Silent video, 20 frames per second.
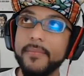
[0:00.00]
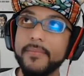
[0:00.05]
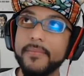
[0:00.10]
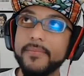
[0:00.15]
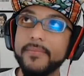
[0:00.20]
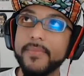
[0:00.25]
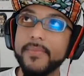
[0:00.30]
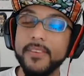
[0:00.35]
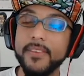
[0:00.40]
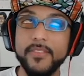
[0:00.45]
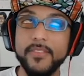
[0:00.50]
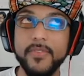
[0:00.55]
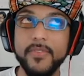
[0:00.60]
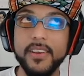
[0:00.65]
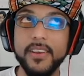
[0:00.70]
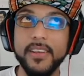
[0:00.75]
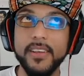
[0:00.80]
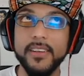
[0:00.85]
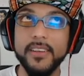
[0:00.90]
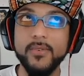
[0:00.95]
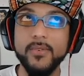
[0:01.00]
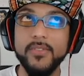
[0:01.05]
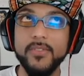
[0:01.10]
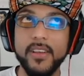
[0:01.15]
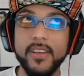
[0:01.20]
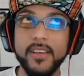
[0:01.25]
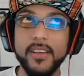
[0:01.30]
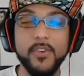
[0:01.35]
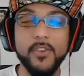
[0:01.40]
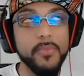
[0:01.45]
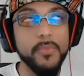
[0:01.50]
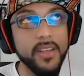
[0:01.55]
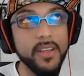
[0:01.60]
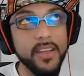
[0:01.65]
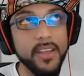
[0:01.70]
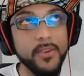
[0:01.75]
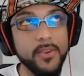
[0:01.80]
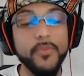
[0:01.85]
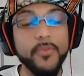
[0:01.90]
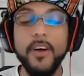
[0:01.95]
this is funny. It was Yumacon?
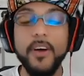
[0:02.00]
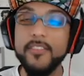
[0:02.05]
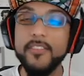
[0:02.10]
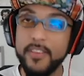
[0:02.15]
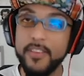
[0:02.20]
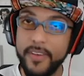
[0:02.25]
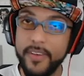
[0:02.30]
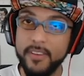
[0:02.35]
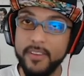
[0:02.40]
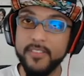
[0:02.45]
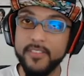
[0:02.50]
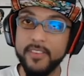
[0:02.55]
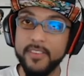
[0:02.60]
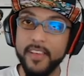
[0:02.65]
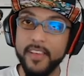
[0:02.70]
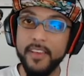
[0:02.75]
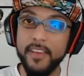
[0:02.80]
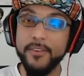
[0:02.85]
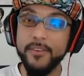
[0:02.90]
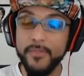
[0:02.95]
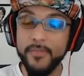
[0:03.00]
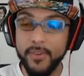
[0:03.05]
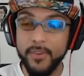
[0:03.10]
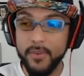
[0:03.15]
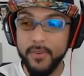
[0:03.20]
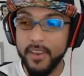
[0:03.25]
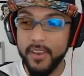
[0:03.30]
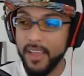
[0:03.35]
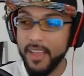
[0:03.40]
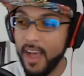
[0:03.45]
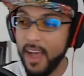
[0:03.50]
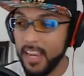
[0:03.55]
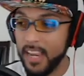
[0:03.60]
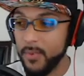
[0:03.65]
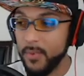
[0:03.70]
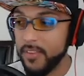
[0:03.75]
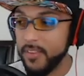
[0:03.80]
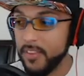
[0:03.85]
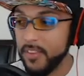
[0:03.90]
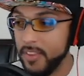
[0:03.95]
No, Frosty Faustings. I interviewed like
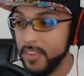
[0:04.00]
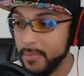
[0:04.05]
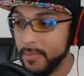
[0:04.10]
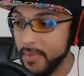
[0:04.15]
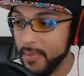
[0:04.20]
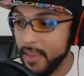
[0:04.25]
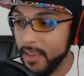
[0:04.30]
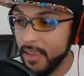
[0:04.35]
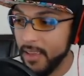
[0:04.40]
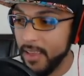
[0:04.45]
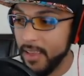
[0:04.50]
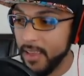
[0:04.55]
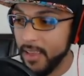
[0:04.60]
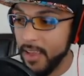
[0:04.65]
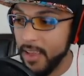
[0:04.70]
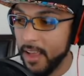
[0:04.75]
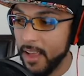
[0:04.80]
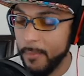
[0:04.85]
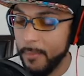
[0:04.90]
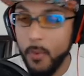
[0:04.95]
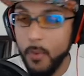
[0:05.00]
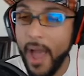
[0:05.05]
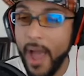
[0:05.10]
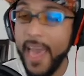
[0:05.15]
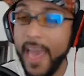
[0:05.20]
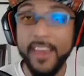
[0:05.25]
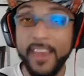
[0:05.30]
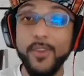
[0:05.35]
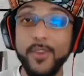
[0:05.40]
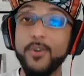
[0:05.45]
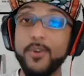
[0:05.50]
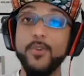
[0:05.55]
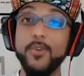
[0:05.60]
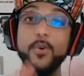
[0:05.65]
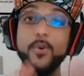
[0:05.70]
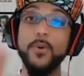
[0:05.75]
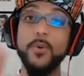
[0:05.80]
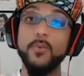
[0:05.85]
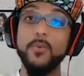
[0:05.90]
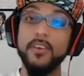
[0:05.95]
Hollywood Sleep, who I had no clue who
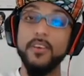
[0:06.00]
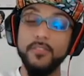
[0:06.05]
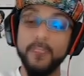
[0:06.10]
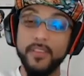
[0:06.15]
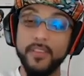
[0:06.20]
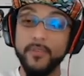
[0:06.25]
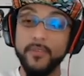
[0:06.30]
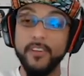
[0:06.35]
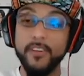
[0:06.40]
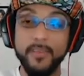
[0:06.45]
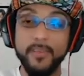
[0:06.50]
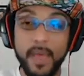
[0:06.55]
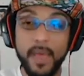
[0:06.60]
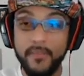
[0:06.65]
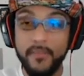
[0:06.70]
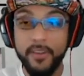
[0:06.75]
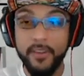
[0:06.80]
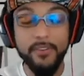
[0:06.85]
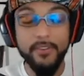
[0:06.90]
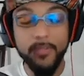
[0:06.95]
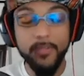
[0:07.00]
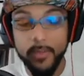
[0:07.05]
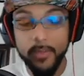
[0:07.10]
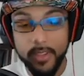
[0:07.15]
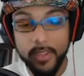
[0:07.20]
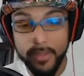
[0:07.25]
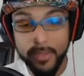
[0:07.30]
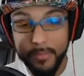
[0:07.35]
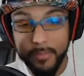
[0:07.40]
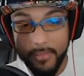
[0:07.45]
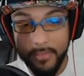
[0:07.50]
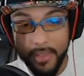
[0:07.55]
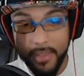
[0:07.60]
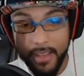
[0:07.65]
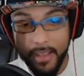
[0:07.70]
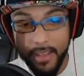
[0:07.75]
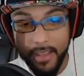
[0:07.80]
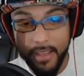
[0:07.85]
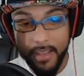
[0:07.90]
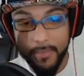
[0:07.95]
he was. This is the first time I ever interviewed him,
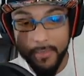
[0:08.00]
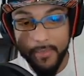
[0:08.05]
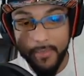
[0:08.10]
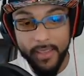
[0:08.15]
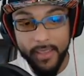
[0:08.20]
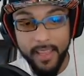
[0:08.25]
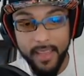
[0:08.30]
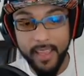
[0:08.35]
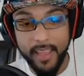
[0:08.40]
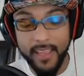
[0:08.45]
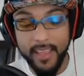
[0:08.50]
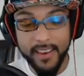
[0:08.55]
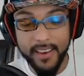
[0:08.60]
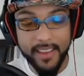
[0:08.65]
and